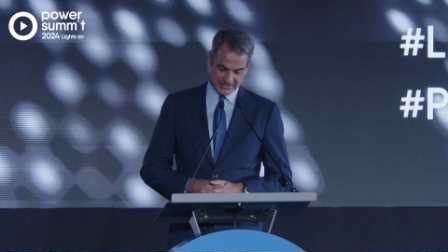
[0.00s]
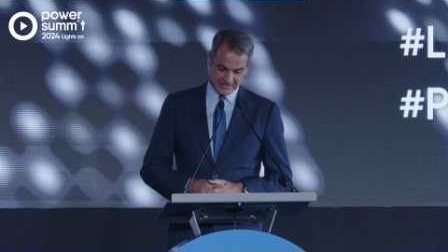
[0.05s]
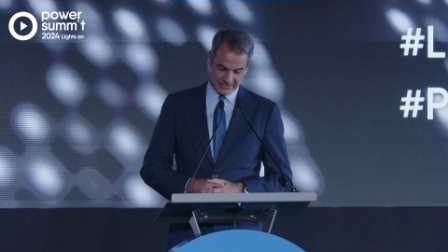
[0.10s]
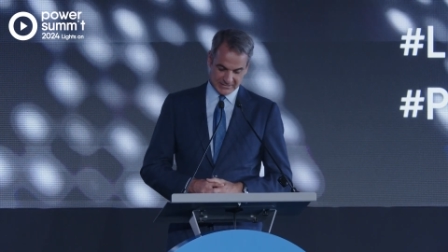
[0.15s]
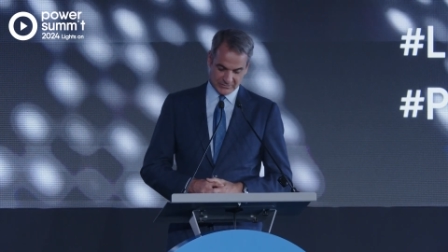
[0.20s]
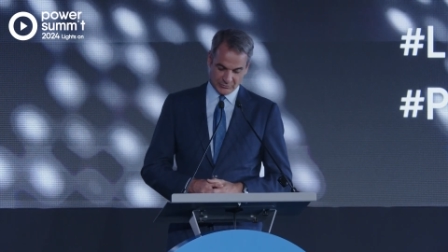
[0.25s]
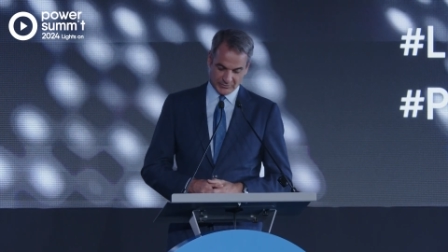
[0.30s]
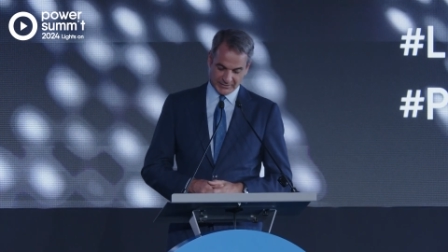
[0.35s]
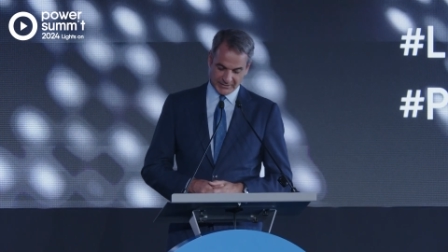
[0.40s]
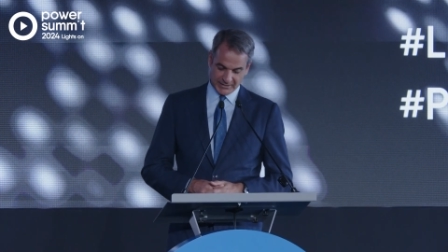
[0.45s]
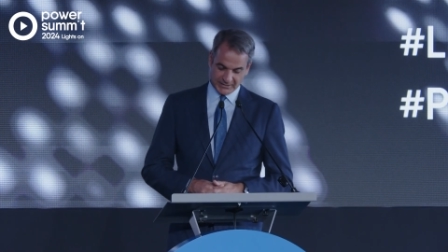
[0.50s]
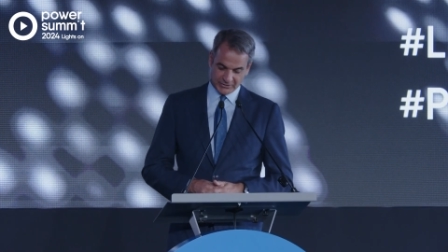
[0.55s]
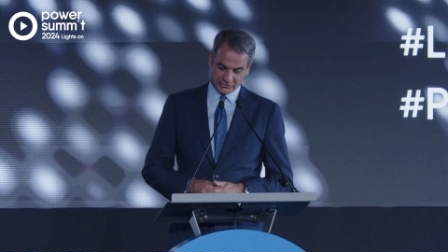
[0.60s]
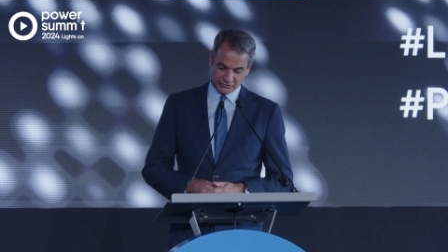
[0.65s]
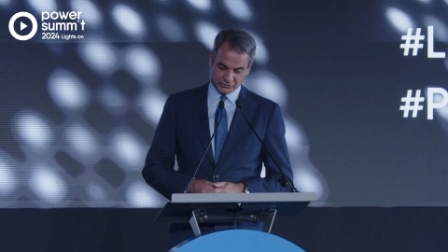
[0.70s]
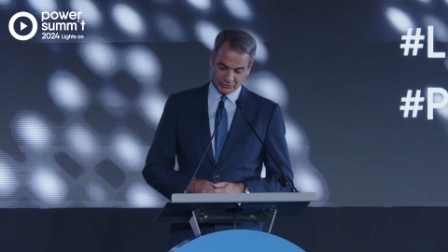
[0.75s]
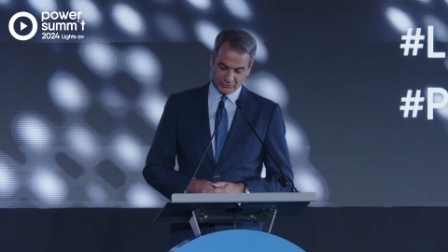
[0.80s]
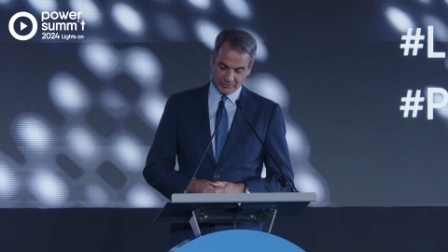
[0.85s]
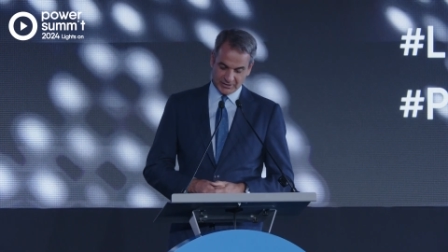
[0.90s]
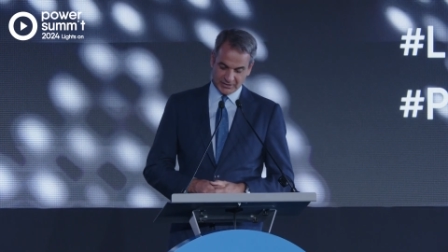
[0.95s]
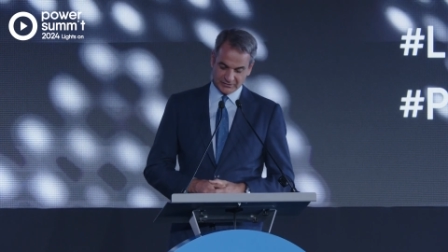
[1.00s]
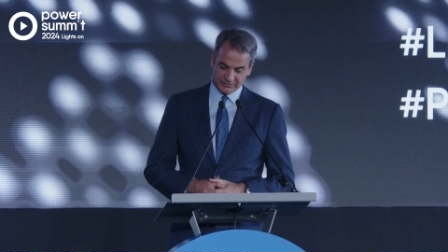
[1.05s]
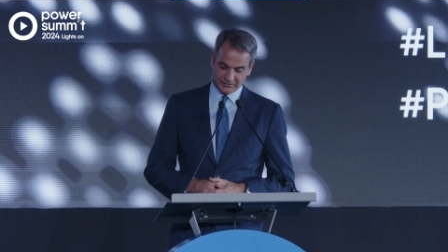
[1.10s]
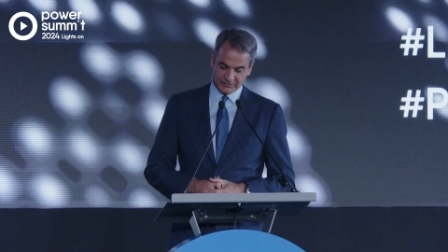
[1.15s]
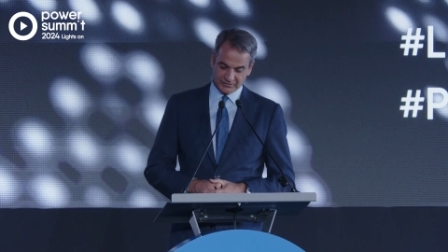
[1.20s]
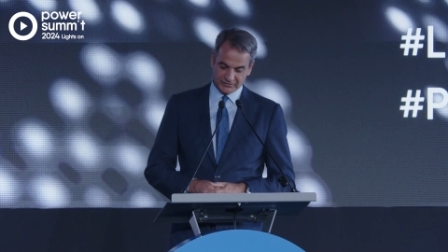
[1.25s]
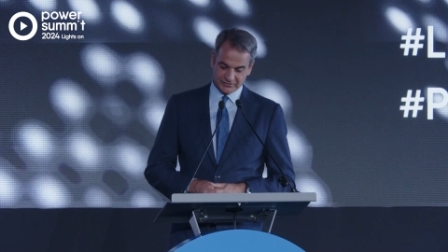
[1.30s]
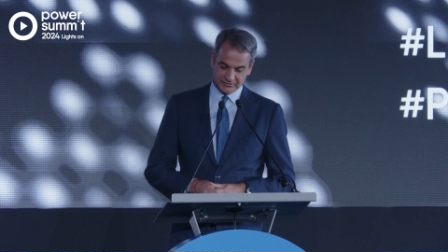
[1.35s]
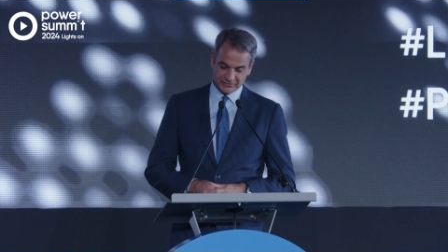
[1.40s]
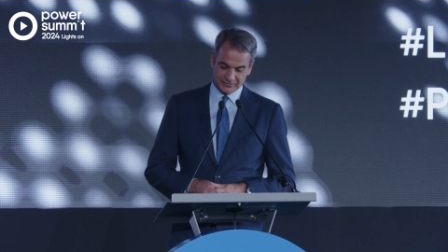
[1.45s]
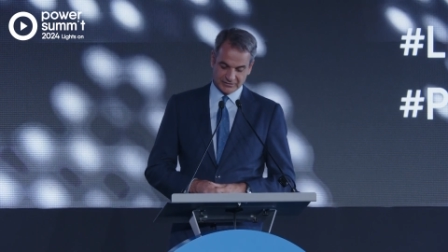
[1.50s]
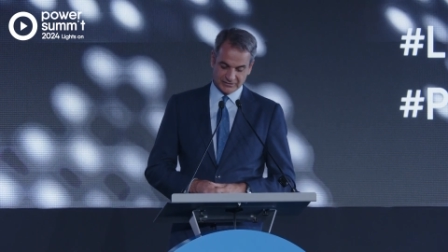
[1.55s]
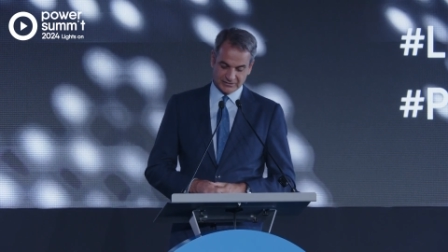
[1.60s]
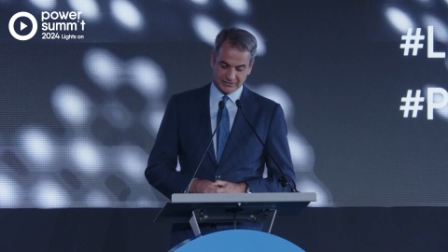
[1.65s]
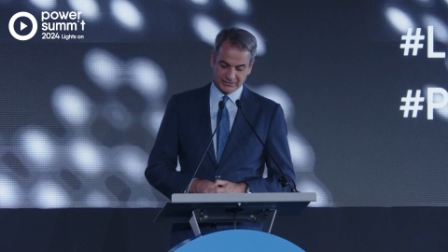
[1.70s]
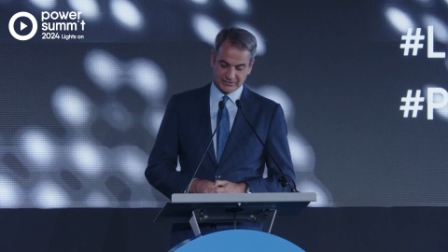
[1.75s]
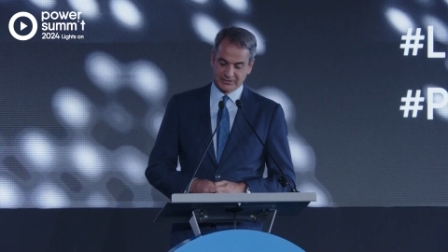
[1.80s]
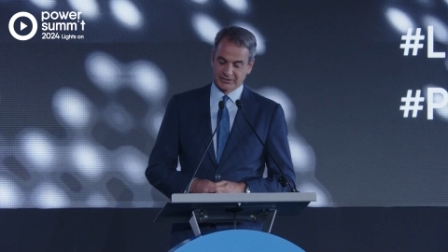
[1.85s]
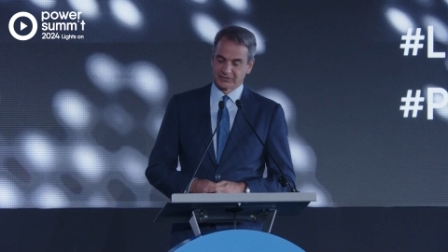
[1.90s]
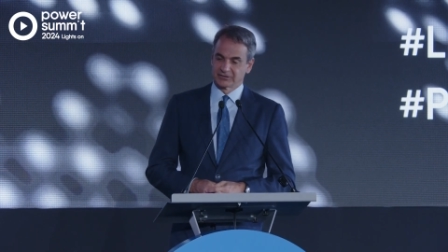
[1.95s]
with the energy crisis
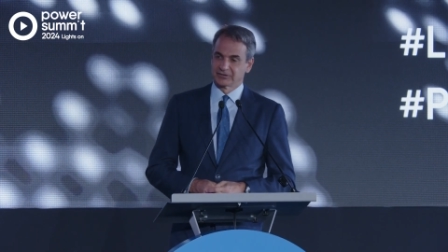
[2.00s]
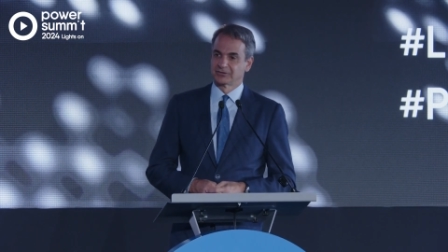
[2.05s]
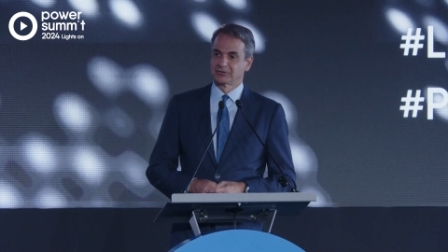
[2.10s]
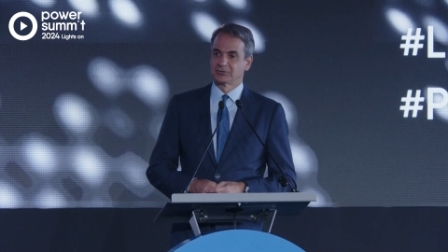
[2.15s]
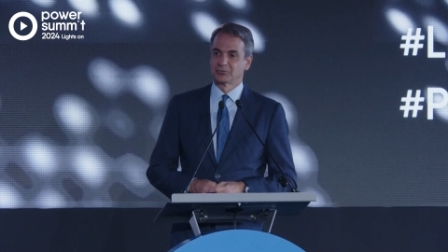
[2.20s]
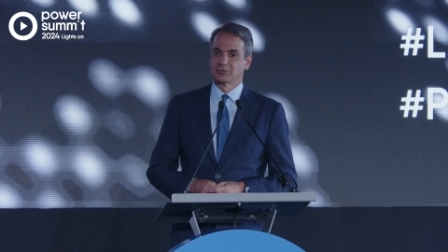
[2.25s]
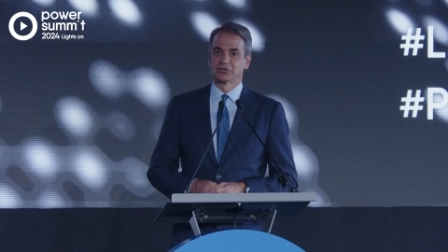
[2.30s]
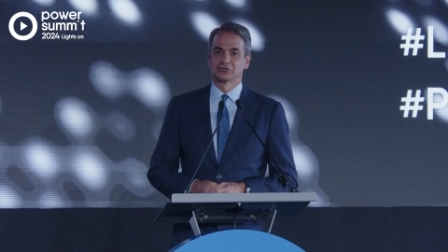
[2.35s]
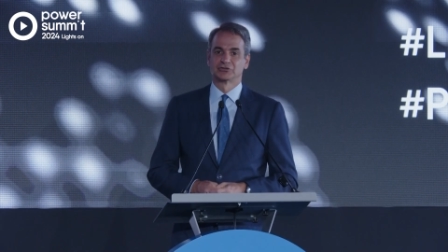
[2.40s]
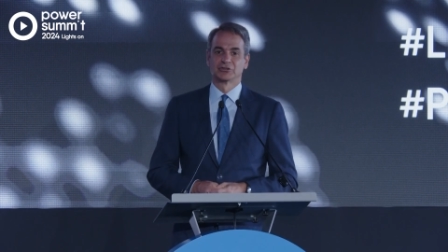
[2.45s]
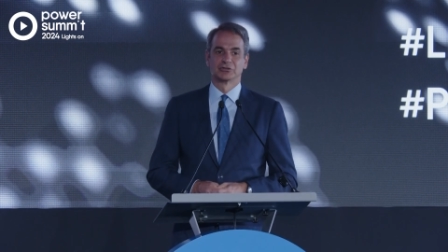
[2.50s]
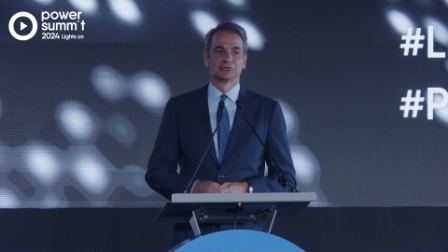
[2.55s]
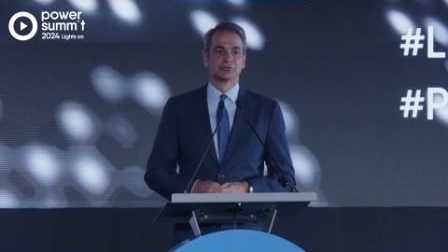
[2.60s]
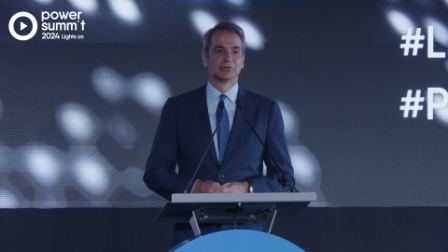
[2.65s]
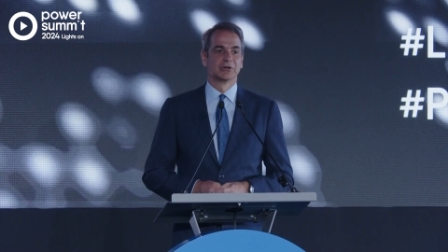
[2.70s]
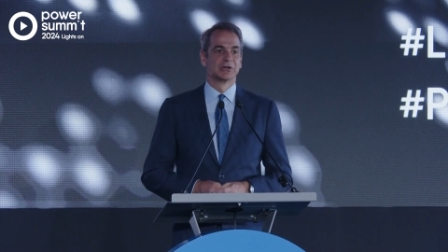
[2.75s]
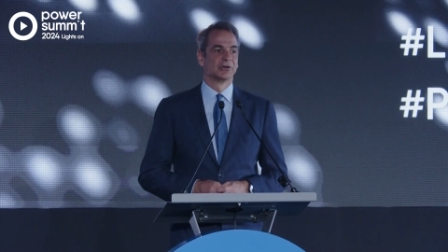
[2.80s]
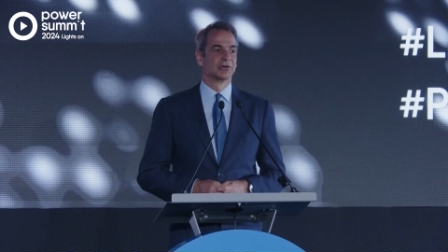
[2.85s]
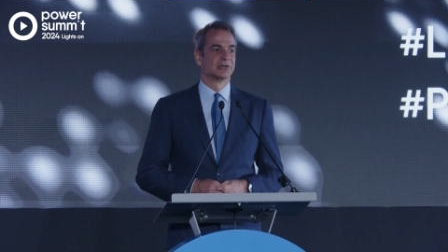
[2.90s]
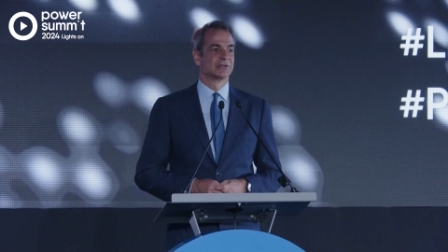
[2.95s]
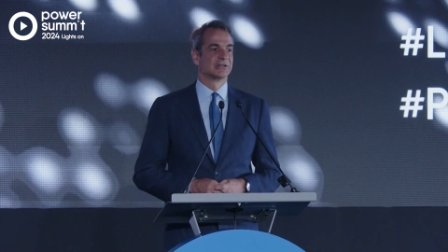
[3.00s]
that Russia triggered